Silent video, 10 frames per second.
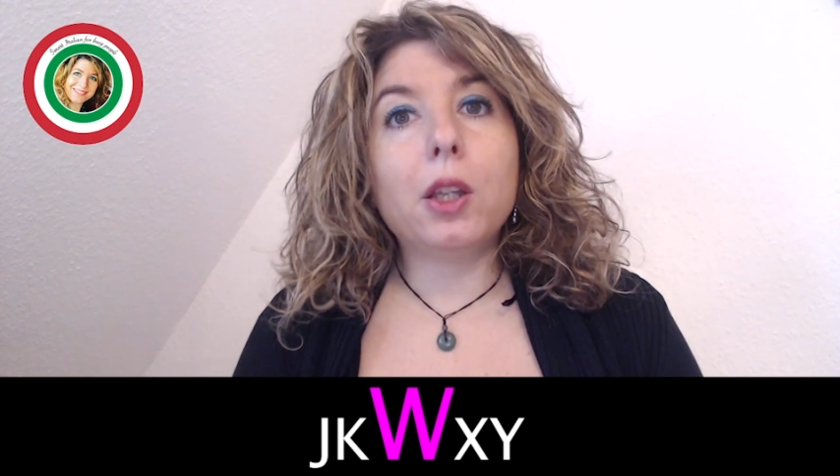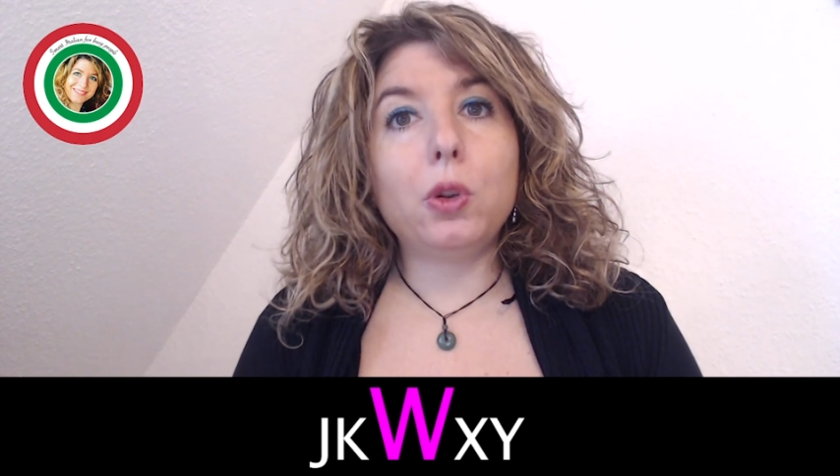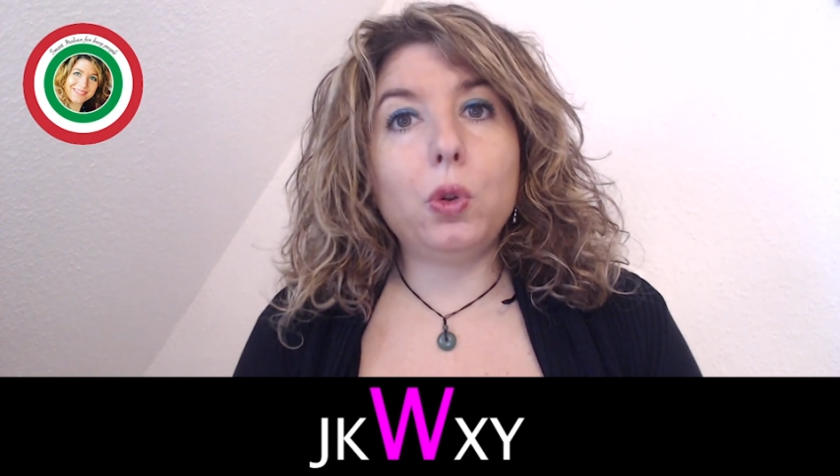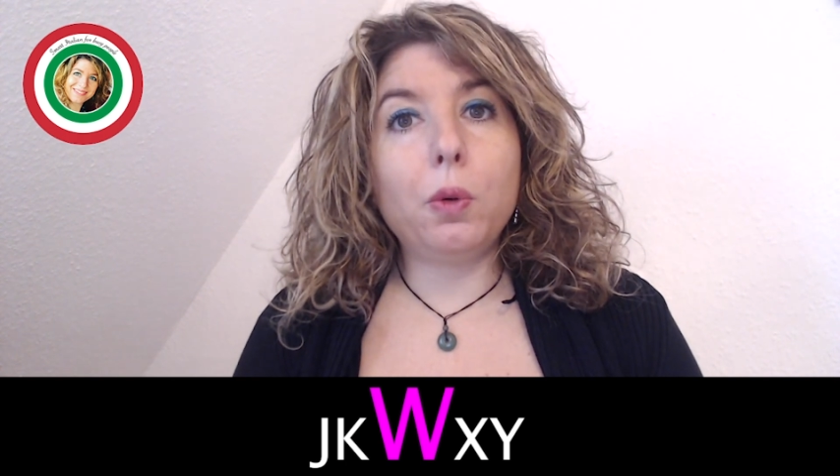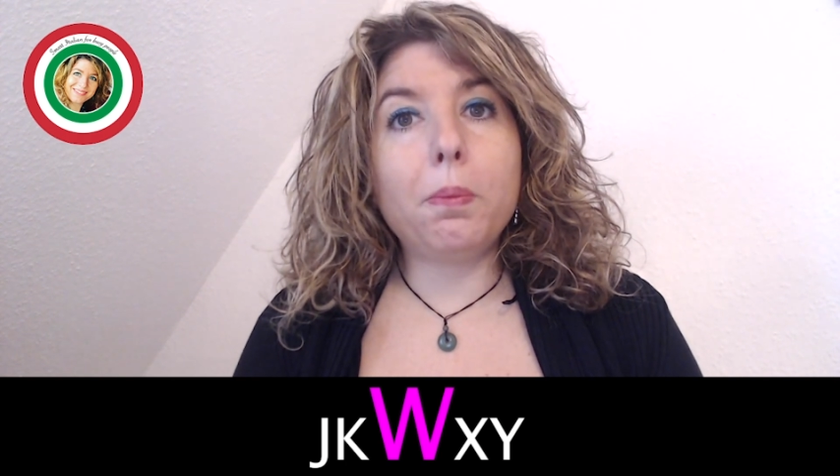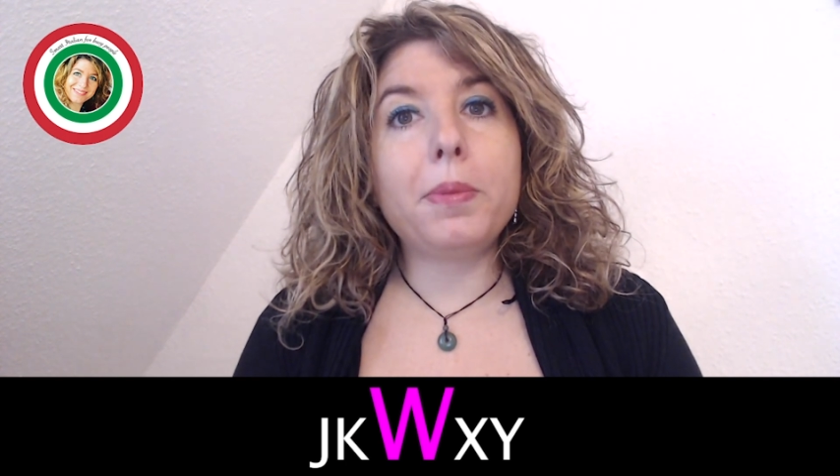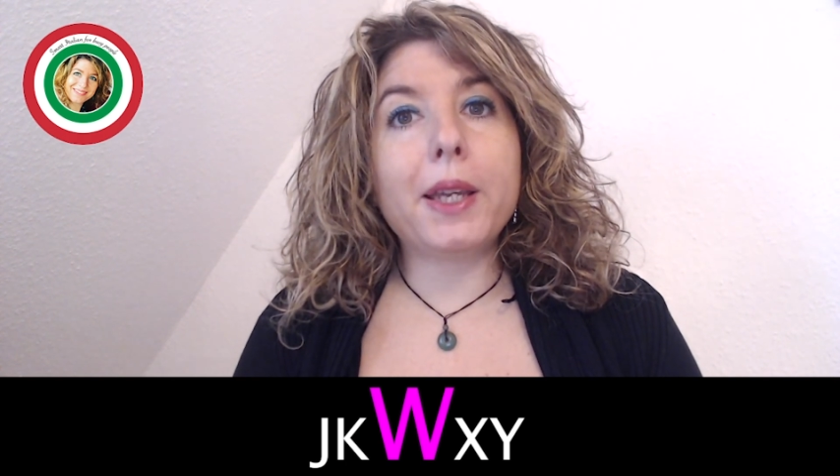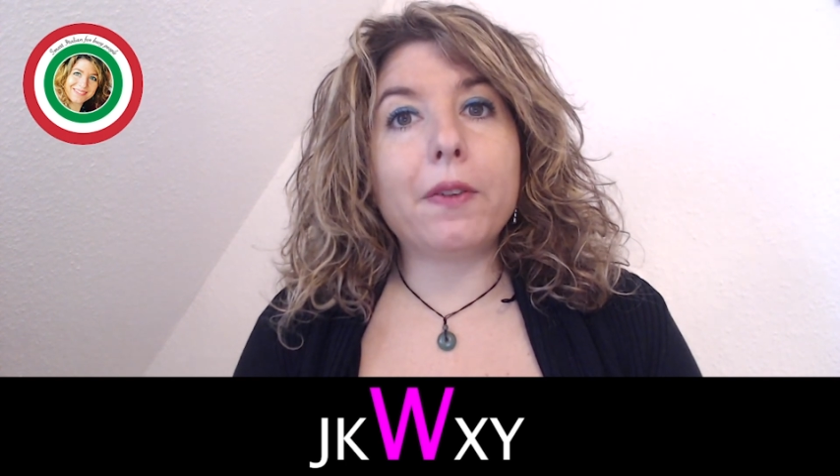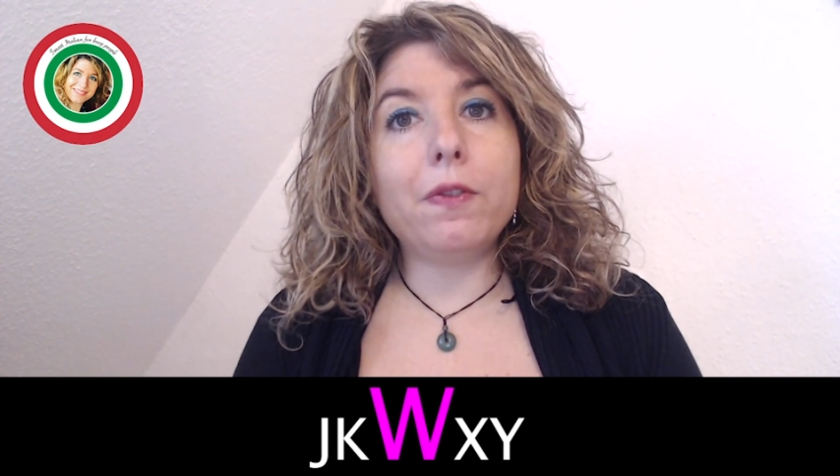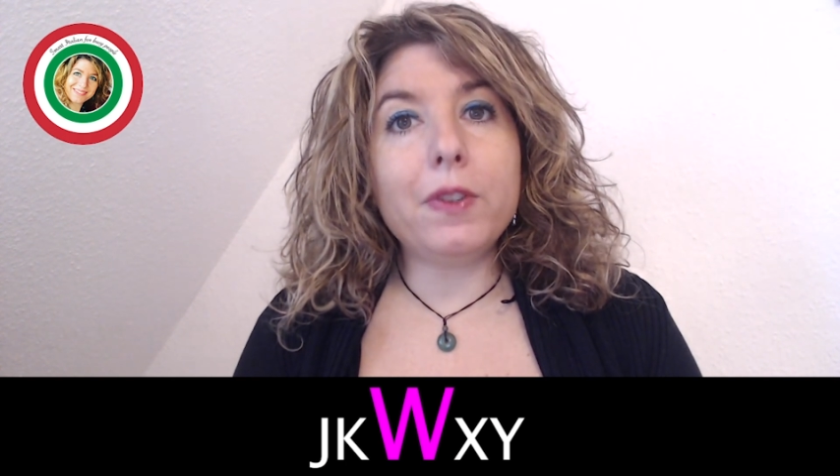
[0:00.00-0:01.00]

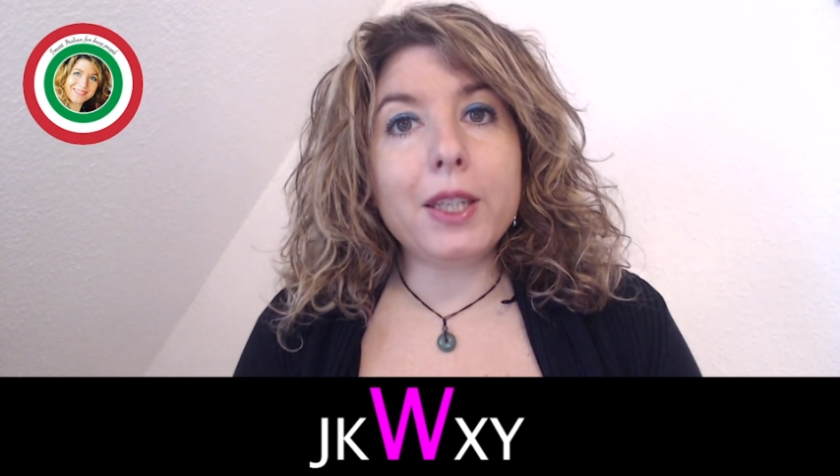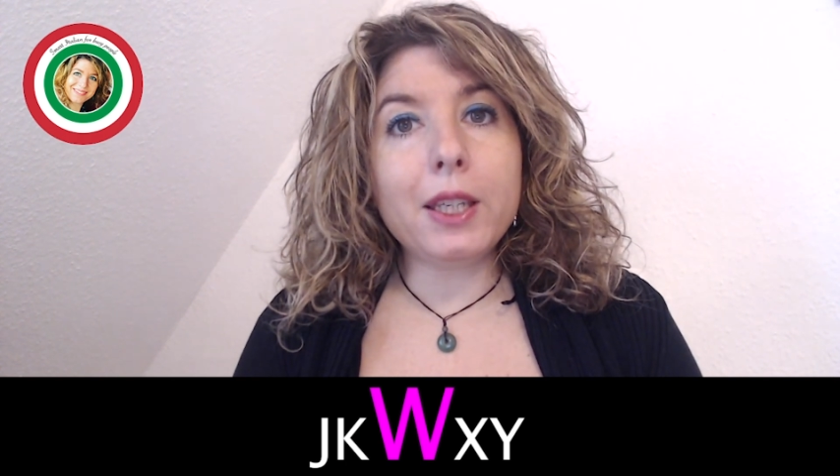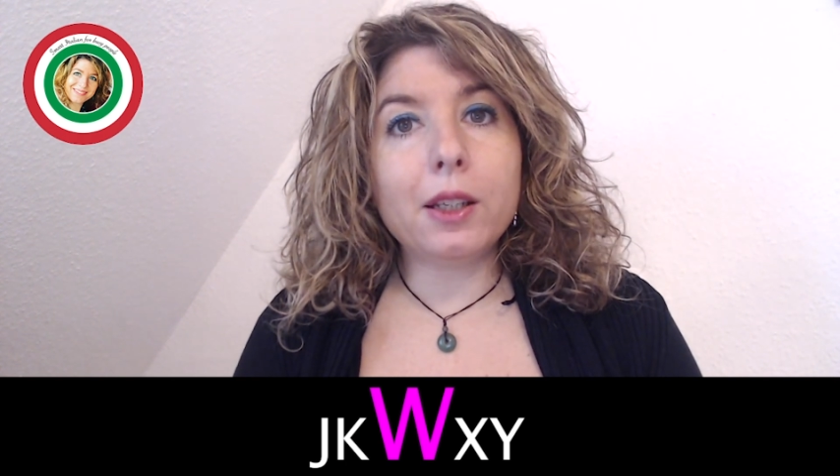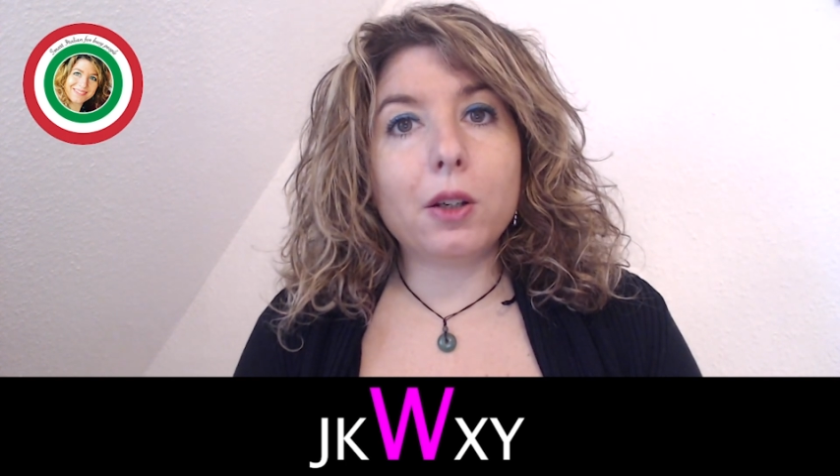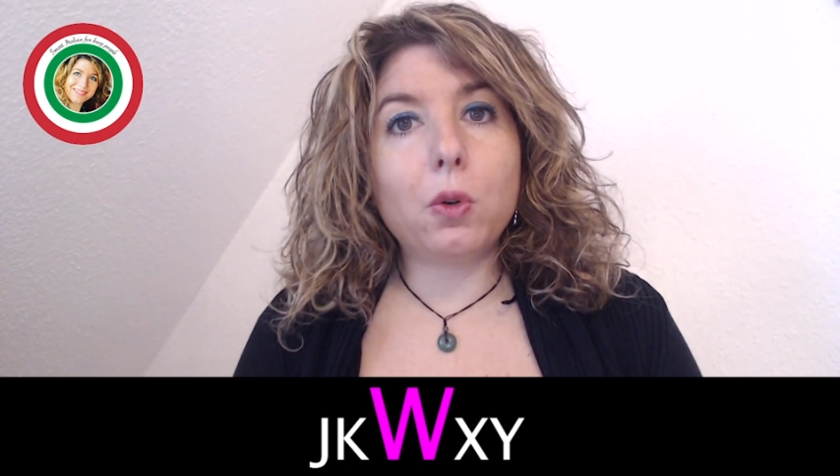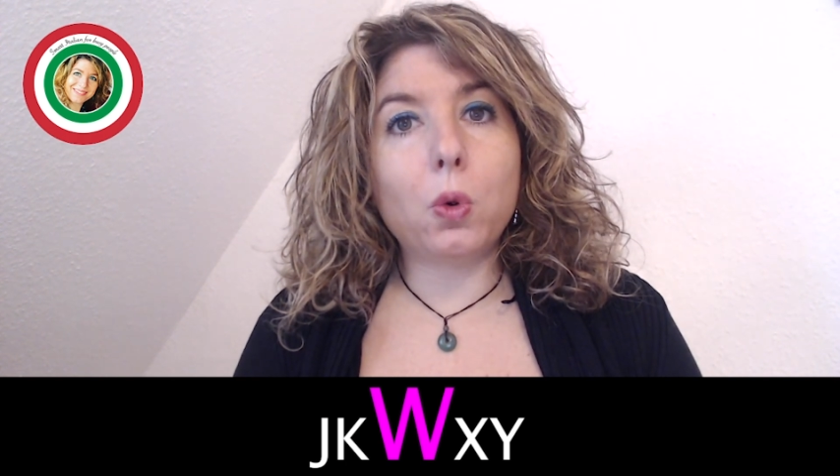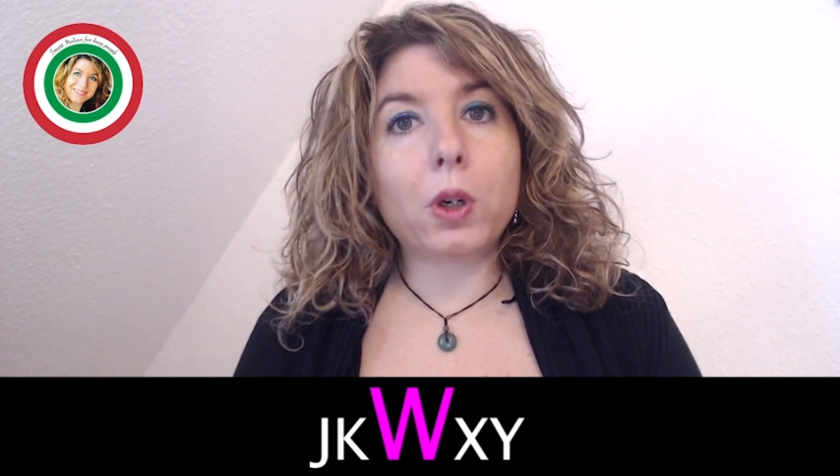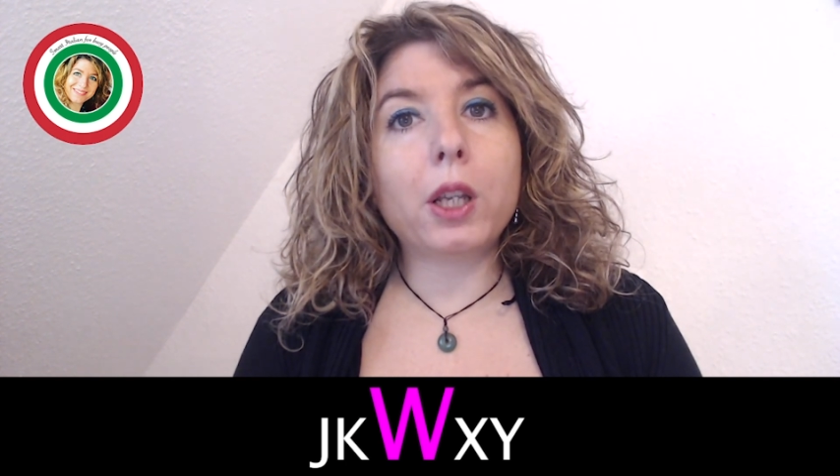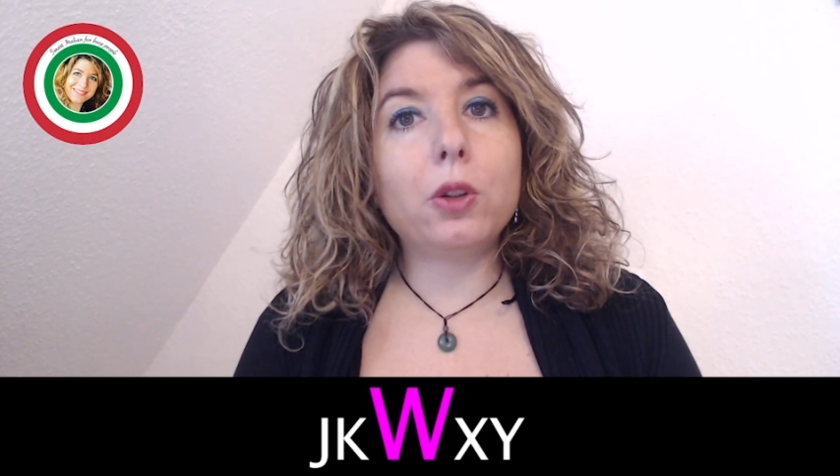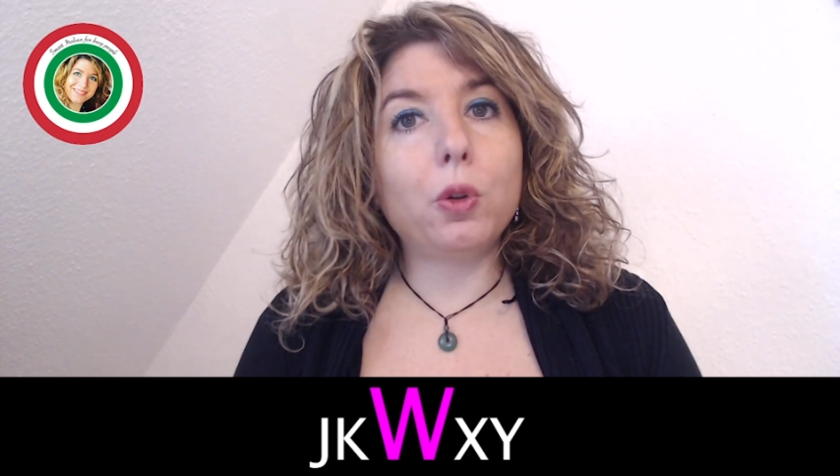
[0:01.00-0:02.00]
W
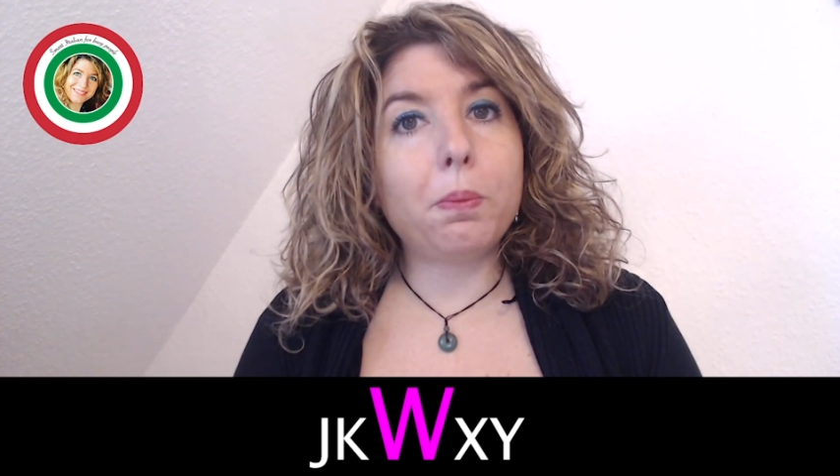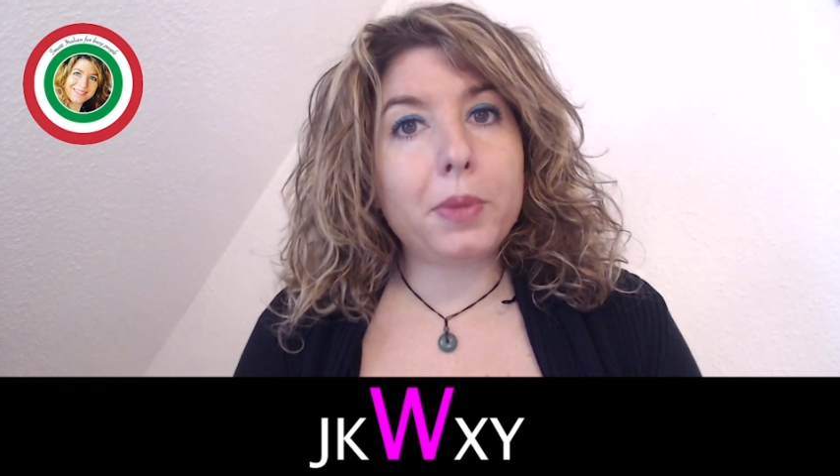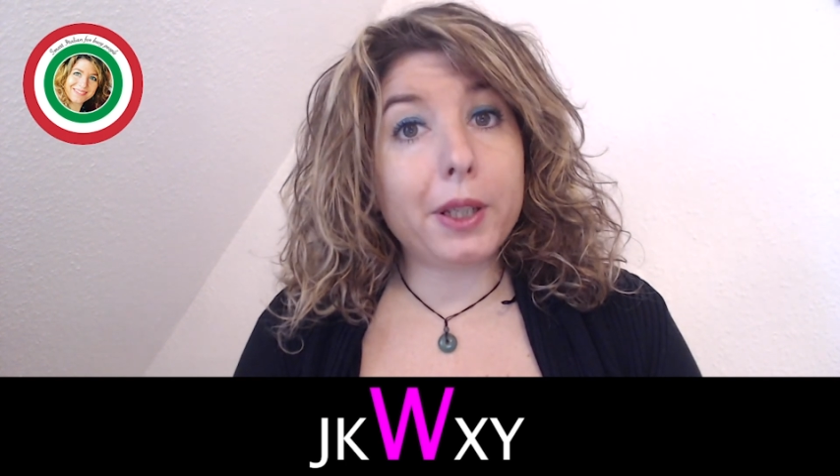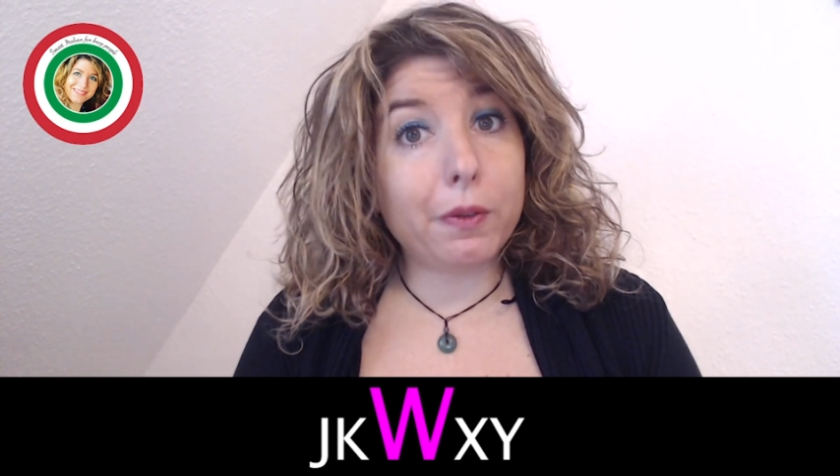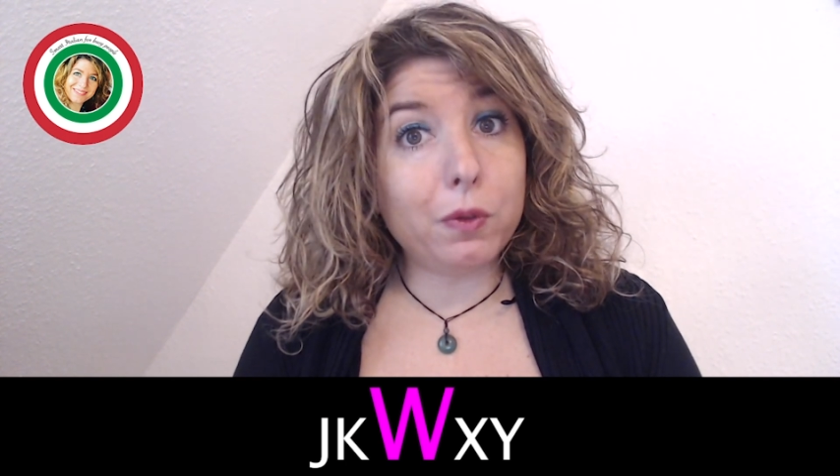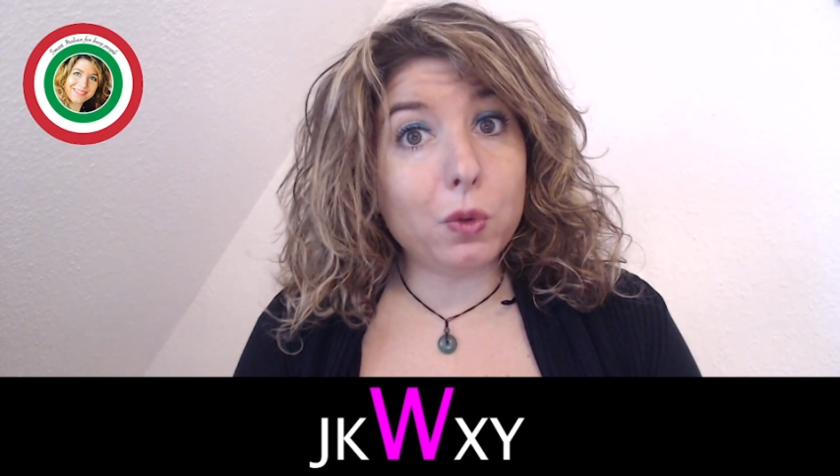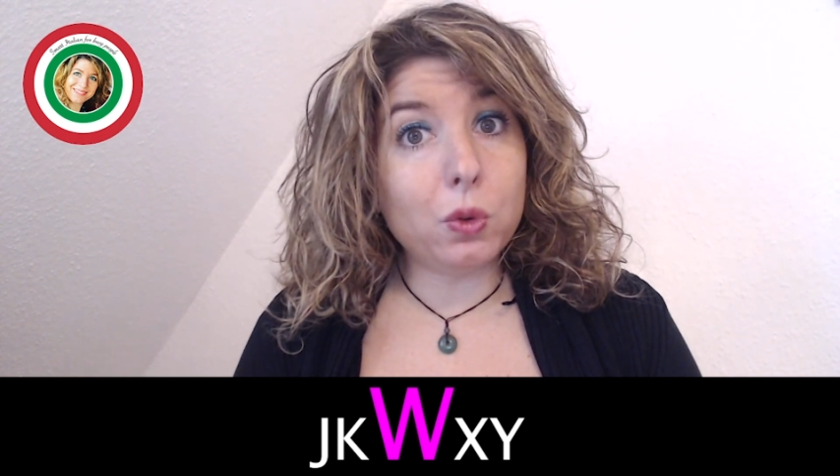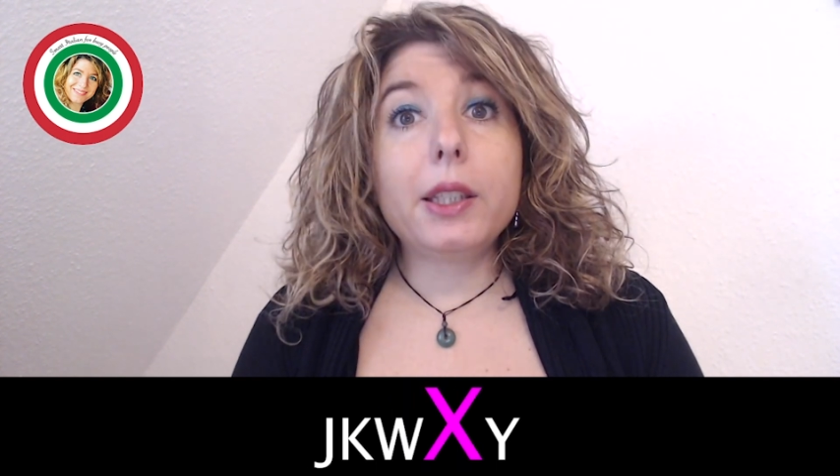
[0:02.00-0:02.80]
or W.